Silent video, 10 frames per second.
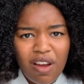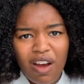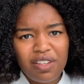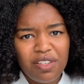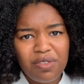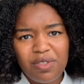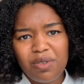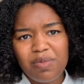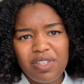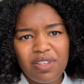on
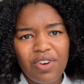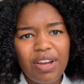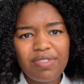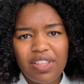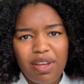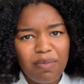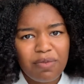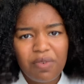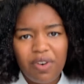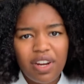YouTube too. I've done that
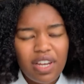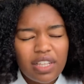before.